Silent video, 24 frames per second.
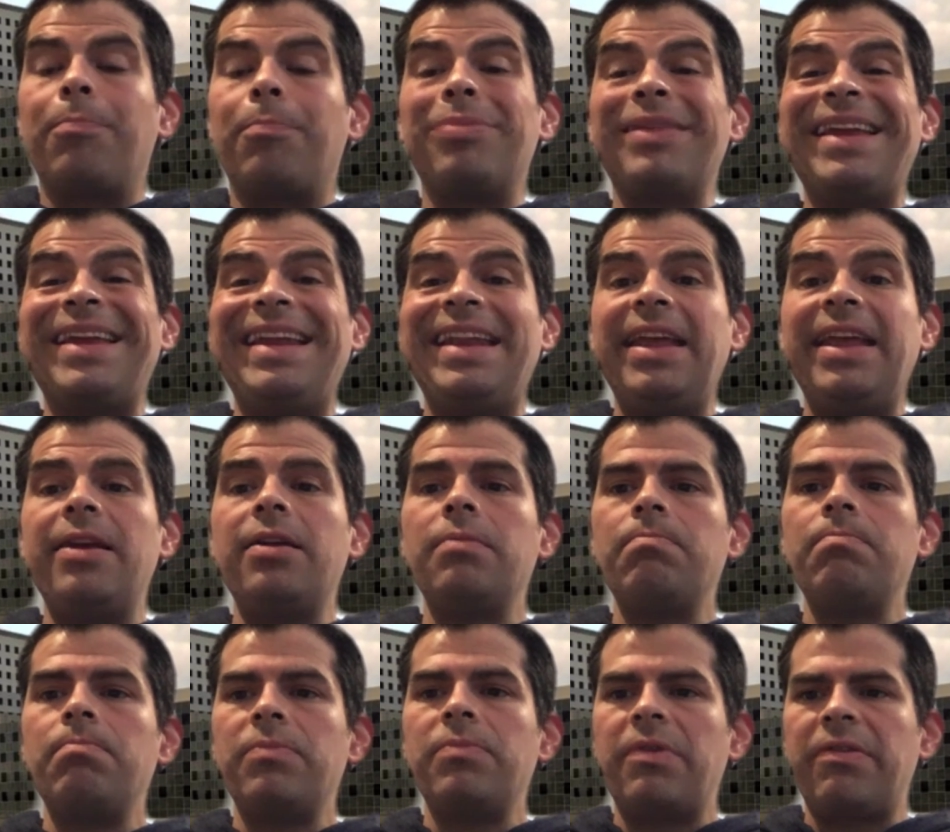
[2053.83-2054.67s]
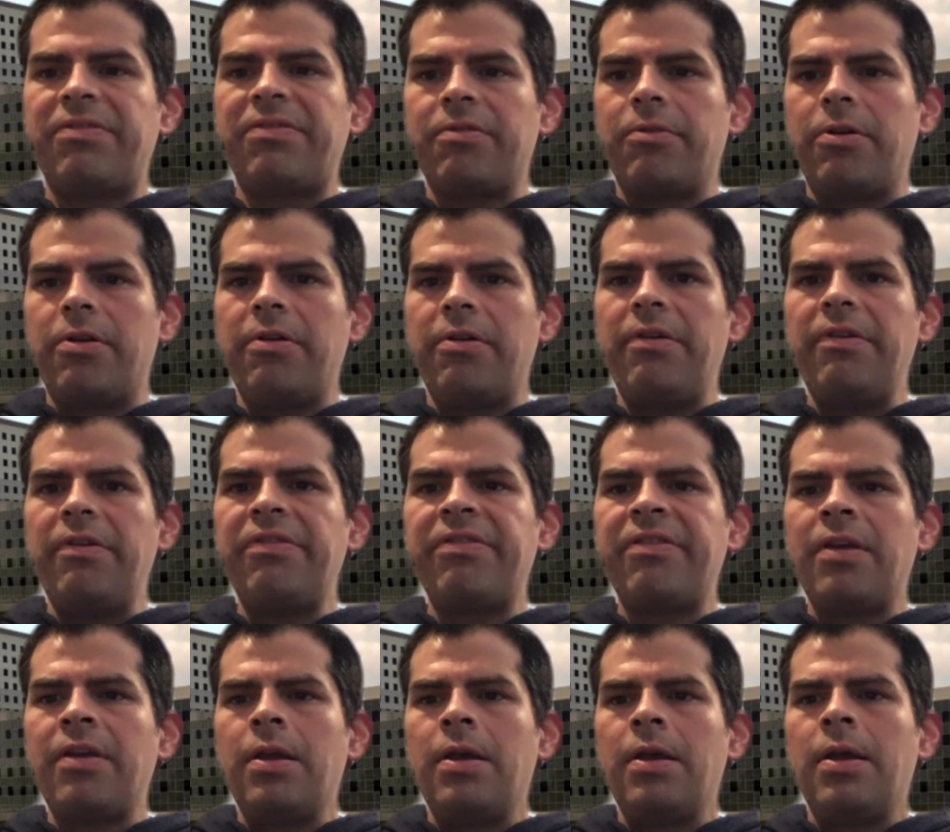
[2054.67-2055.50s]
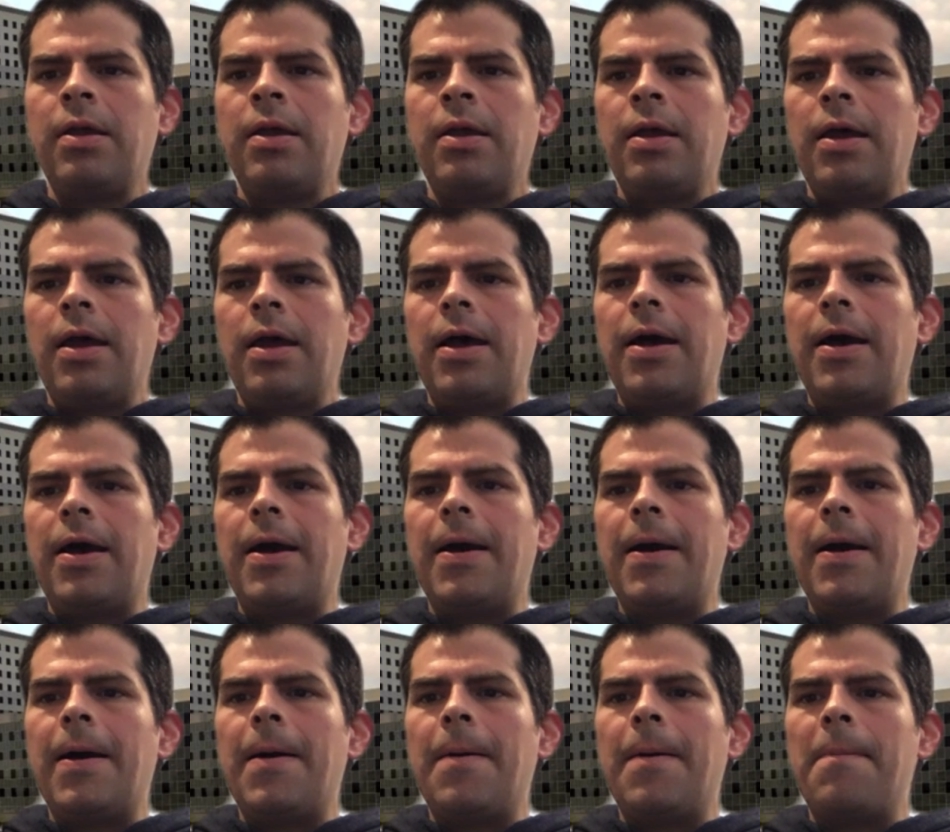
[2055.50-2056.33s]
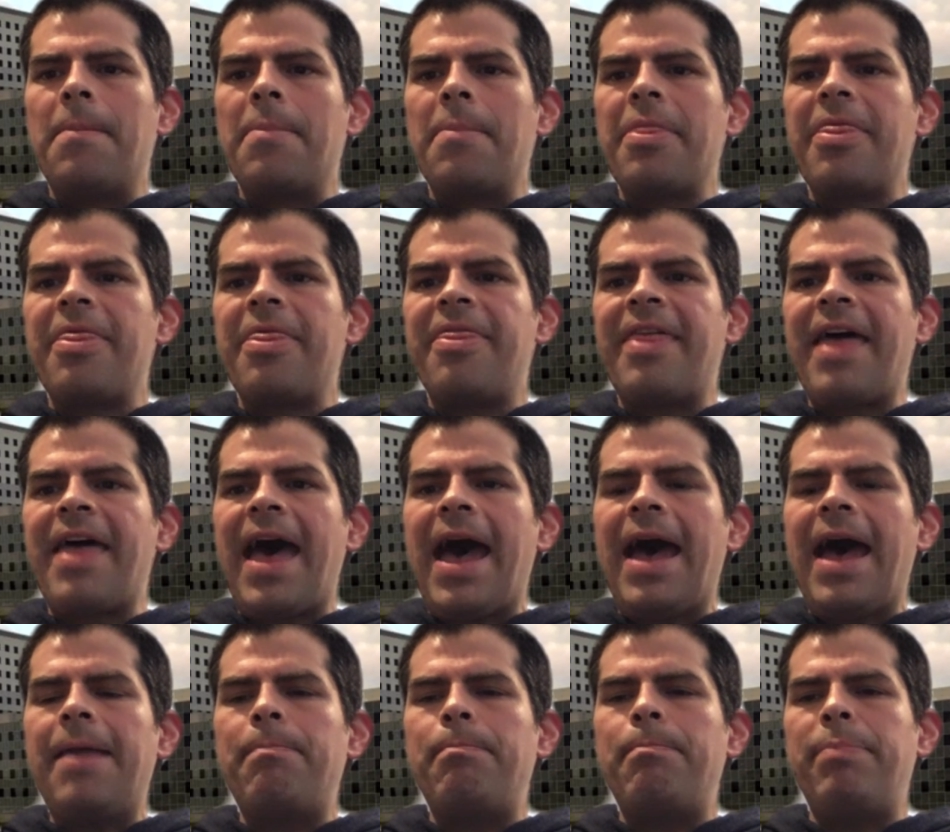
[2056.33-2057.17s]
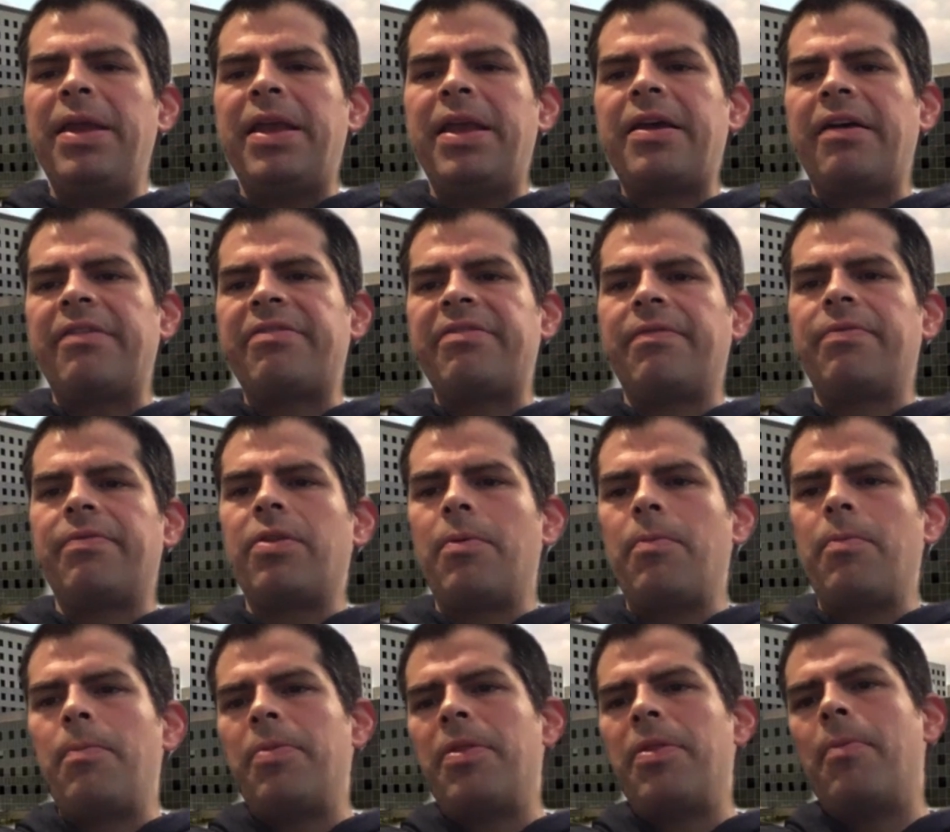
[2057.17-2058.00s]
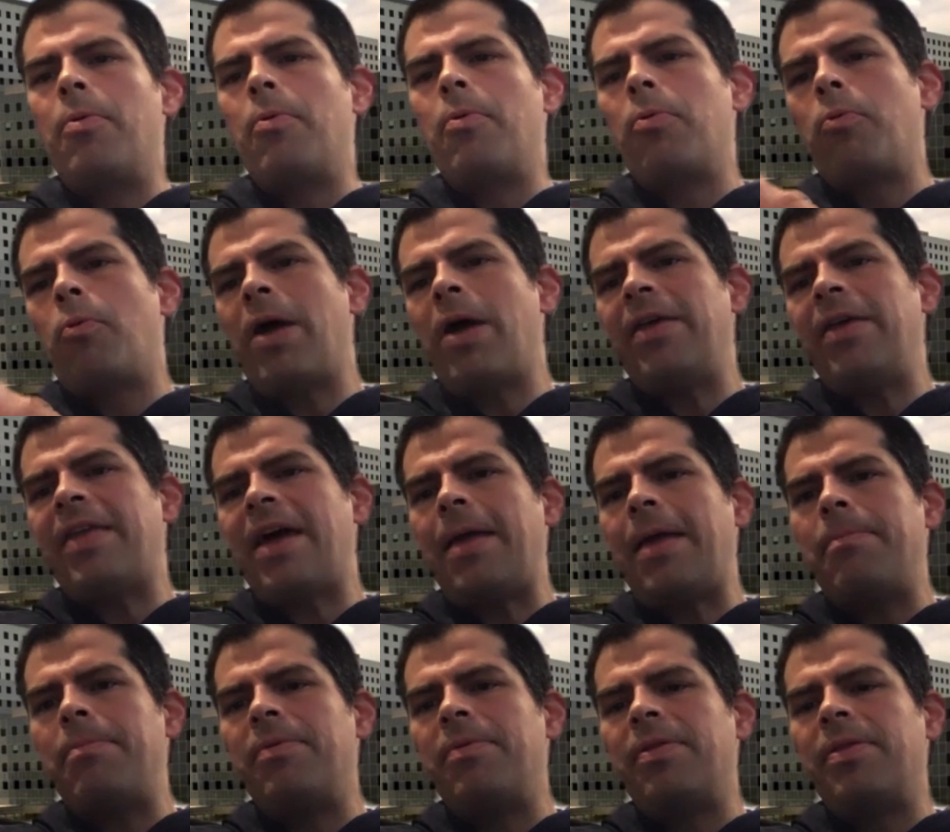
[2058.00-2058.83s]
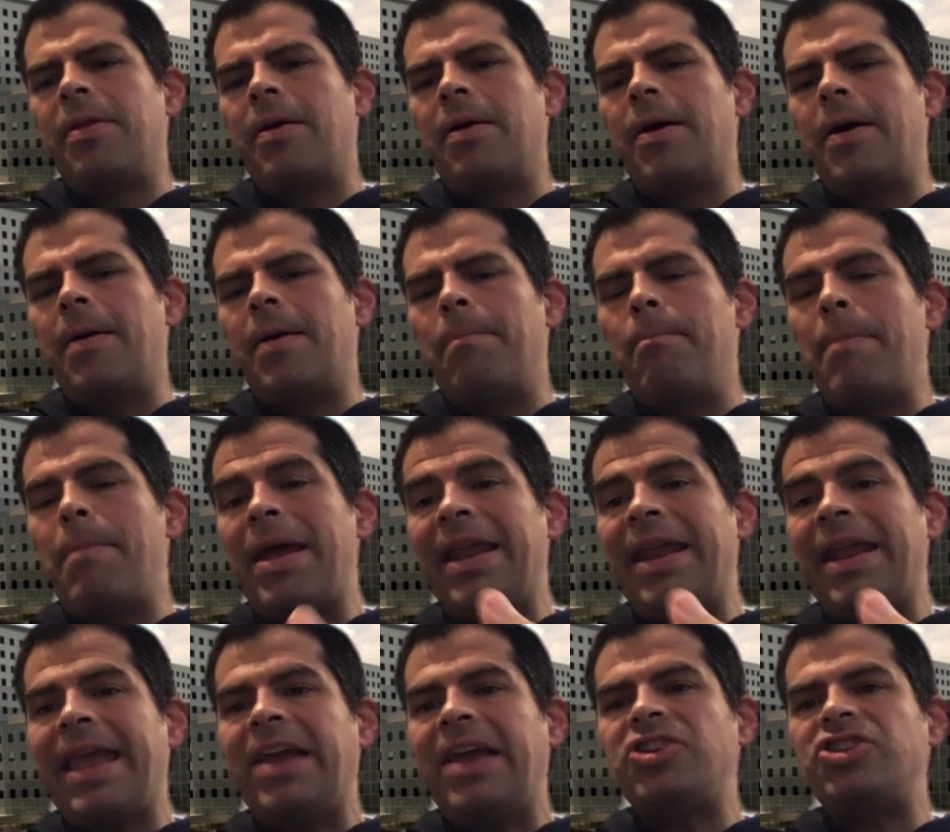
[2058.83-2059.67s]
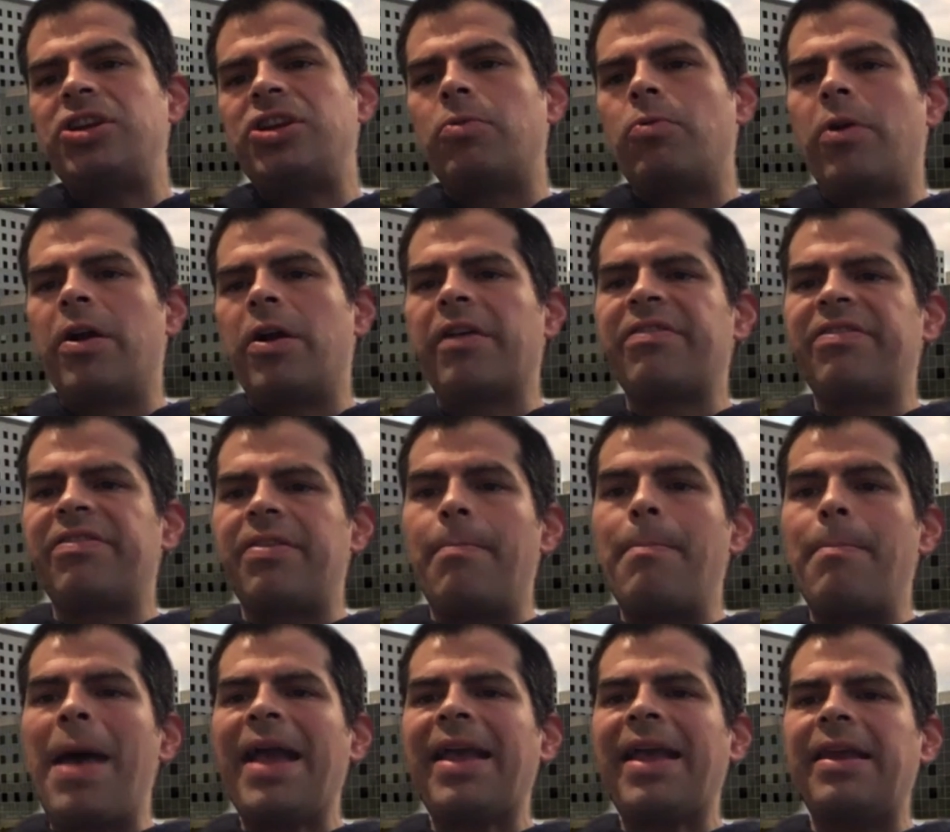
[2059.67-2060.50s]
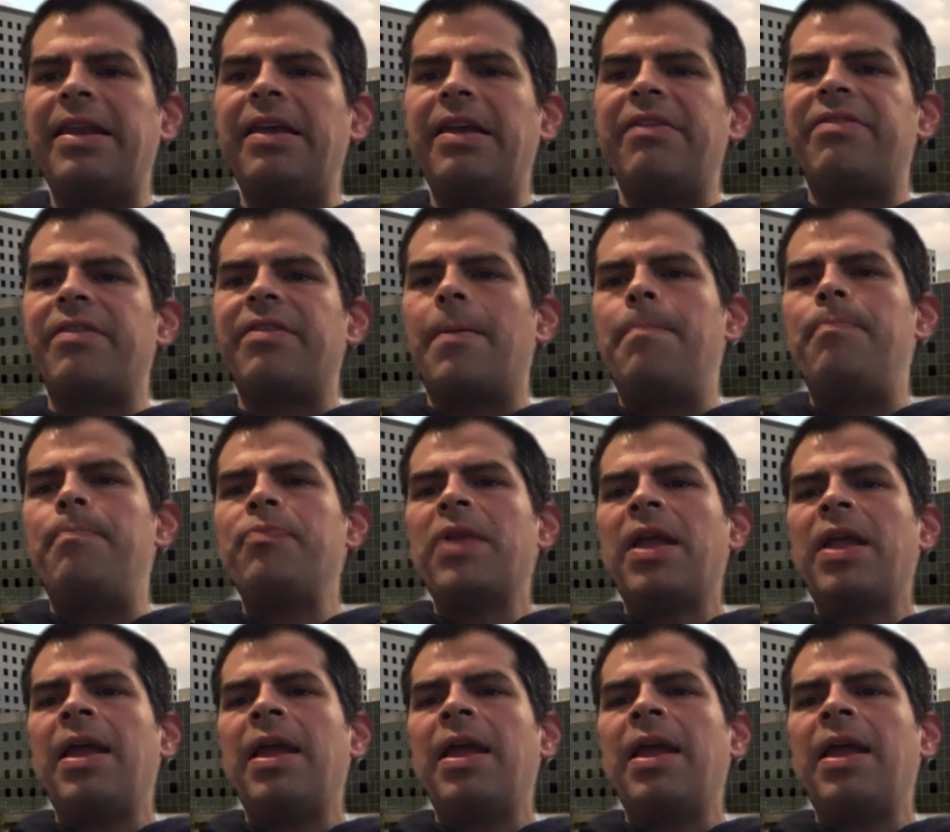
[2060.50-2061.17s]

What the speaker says: bleeding disorders, that because of the way that the medication works, the mechanism,